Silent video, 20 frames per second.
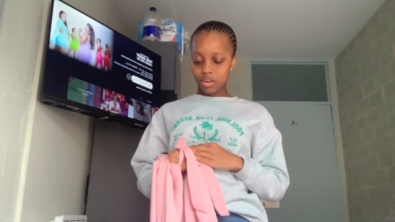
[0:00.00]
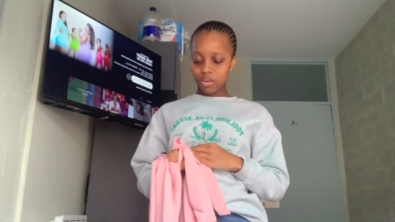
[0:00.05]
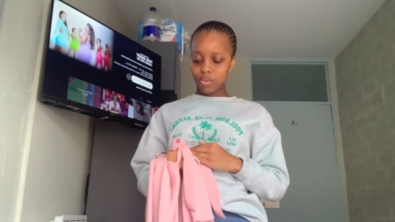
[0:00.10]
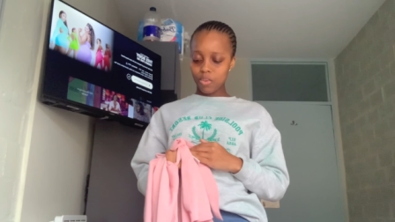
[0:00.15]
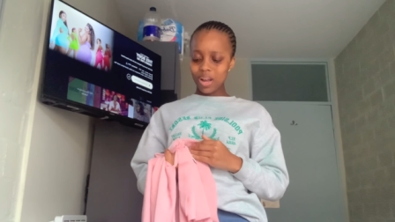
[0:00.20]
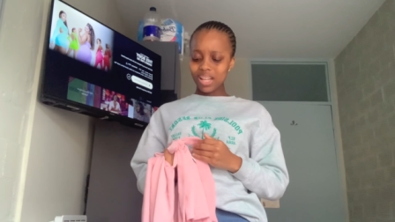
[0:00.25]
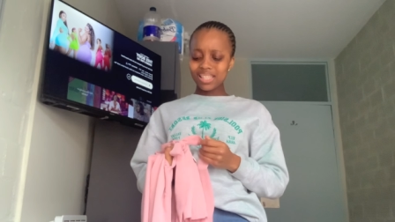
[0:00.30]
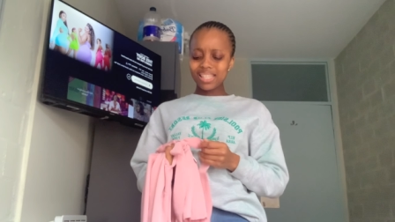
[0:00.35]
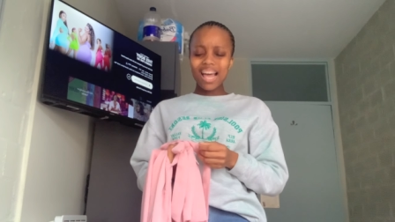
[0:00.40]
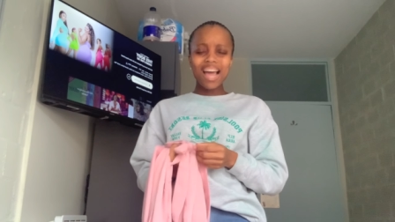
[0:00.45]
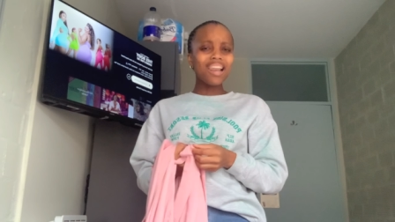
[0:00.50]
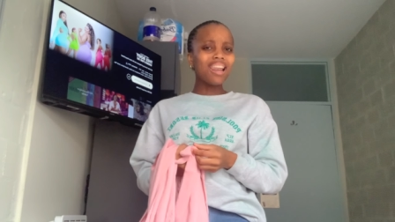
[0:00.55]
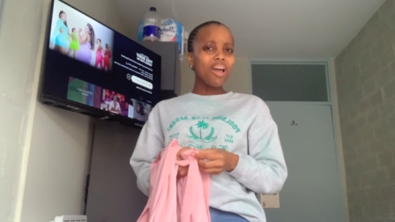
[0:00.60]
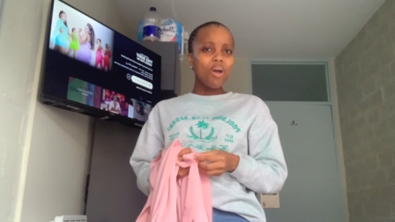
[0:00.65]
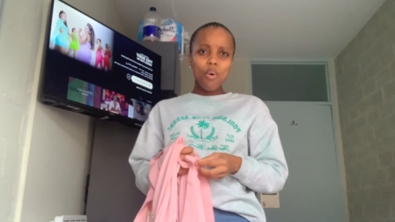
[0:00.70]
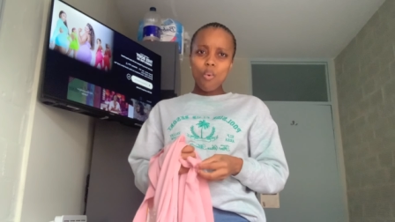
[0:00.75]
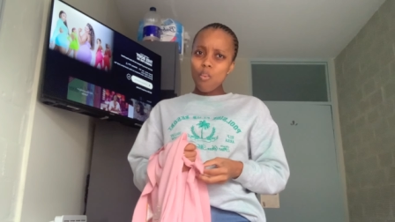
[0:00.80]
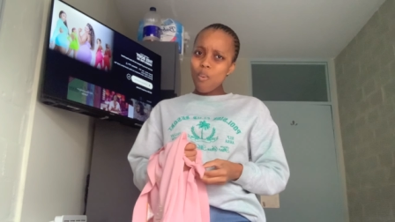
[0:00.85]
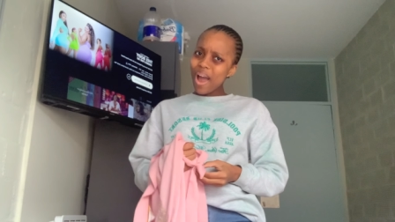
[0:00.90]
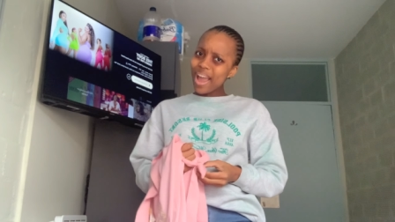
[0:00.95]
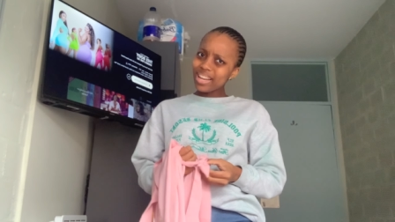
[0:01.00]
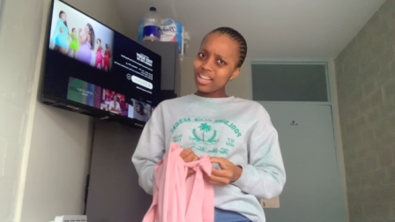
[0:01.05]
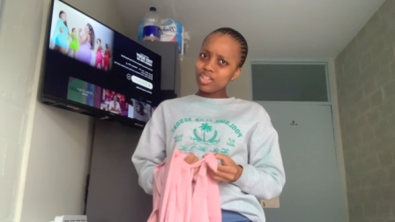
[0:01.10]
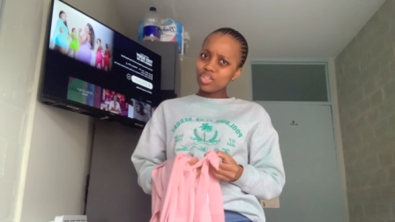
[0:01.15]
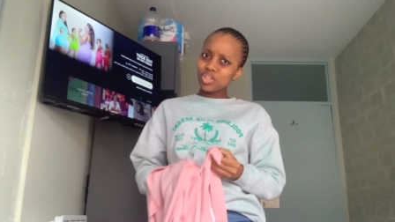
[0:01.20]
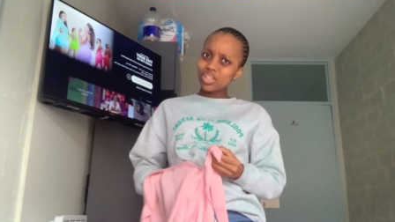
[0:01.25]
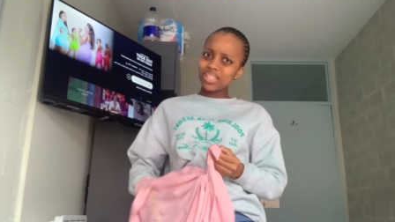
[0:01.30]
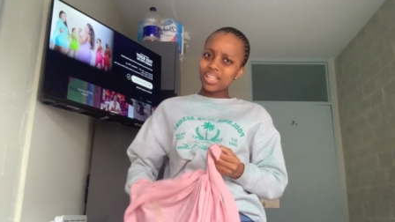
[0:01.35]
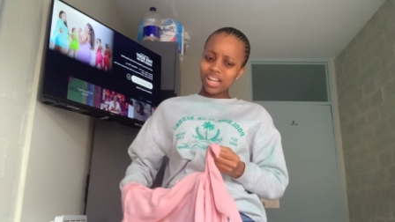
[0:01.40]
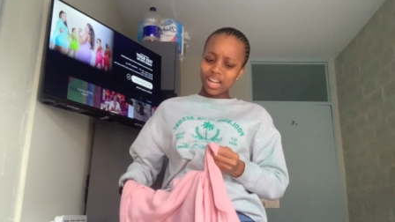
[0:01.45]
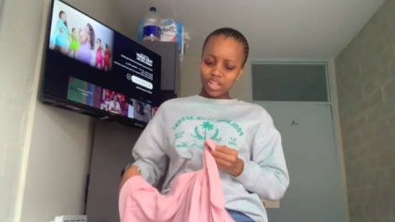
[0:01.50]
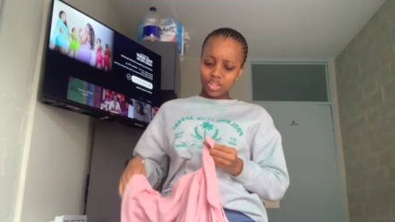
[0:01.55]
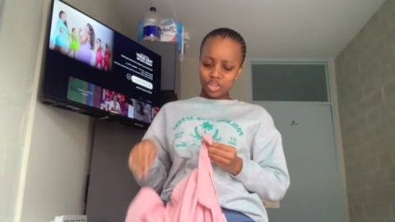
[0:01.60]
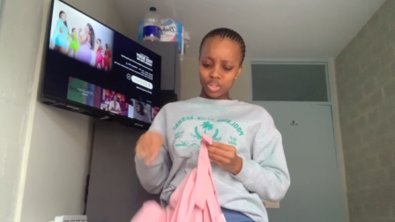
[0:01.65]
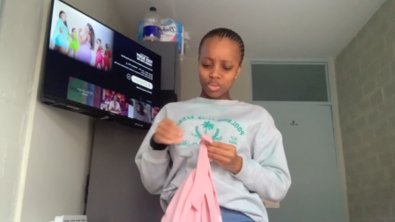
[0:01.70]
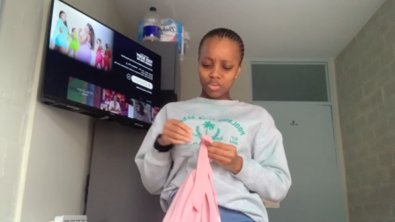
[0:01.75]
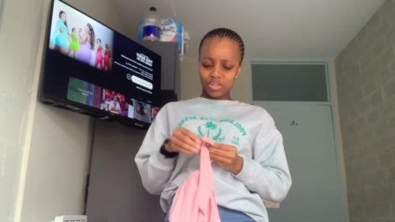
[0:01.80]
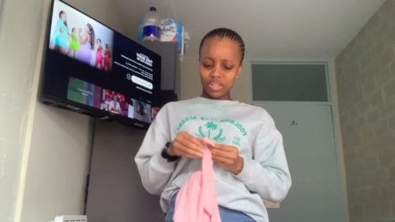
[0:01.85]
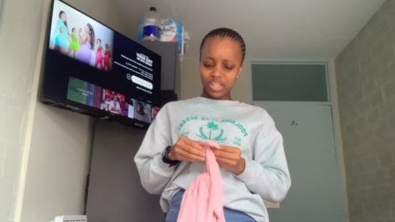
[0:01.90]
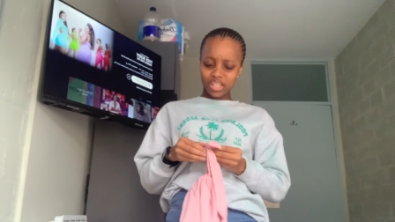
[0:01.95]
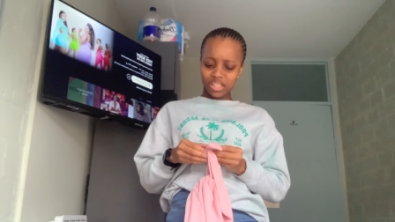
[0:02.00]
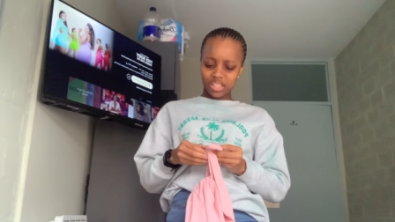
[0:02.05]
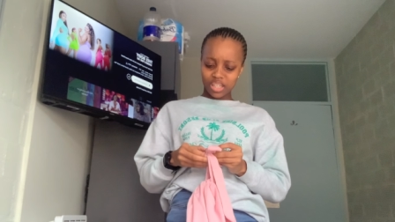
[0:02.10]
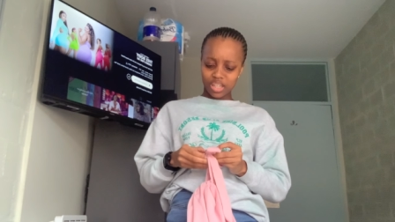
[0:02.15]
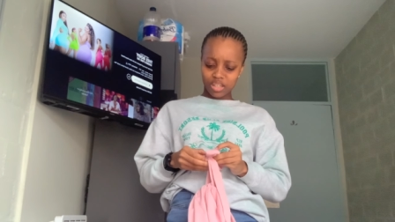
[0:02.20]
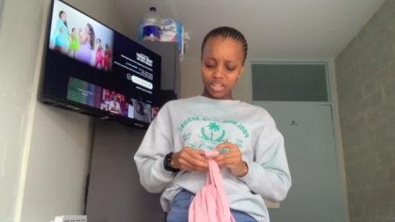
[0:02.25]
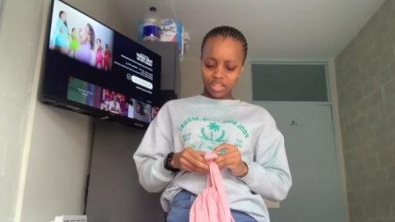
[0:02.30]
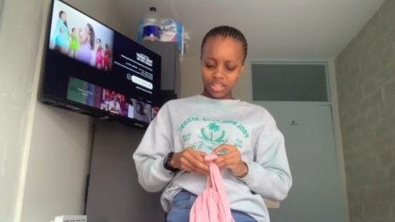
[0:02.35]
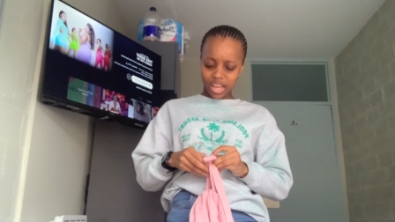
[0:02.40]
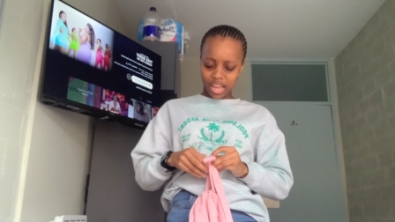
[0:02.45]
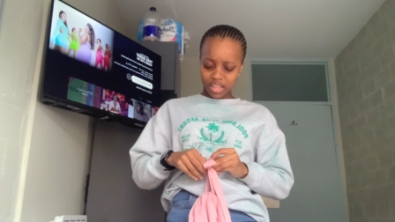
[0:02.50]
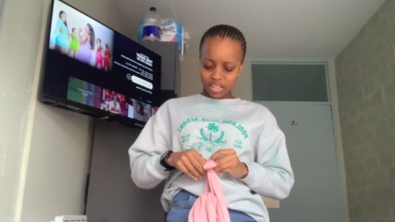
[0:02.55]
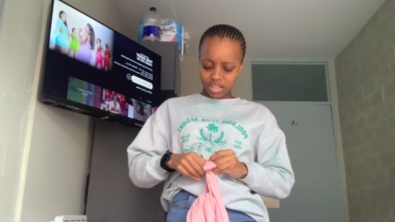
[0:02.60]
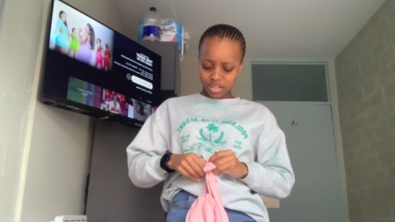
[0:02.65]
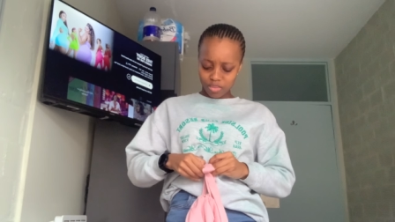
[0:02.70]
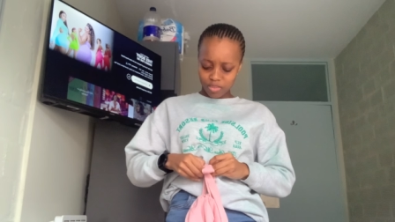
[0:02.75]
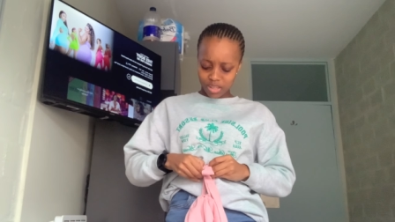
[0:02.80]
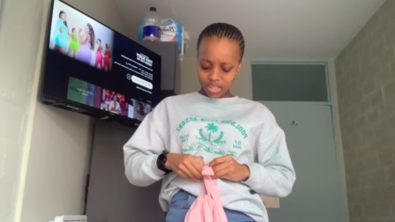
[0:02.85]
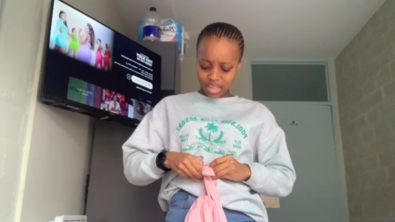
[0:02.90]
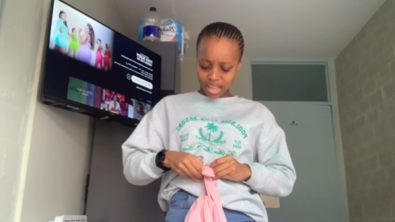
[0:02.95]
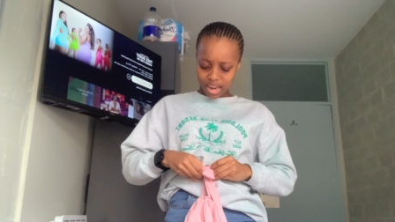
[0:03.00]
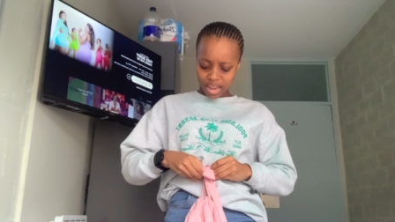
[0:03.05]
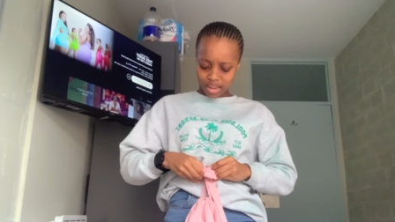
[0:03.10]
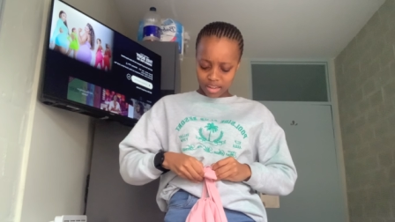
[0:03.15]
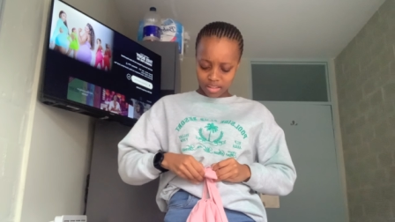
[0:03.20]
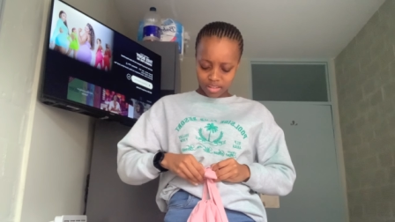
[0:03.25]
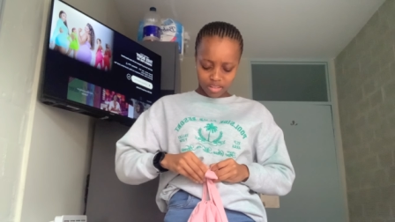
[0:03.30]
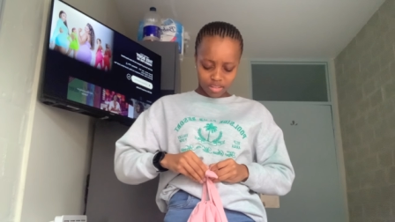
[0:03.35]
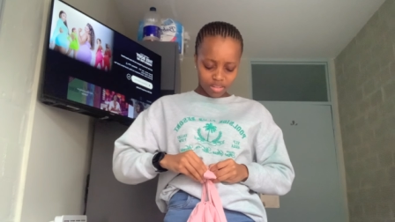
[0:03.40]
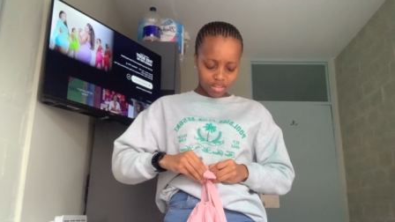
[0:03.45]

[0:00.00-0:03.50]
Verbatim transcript: What's that? Why didn't a Shiku delete Yes, what's that?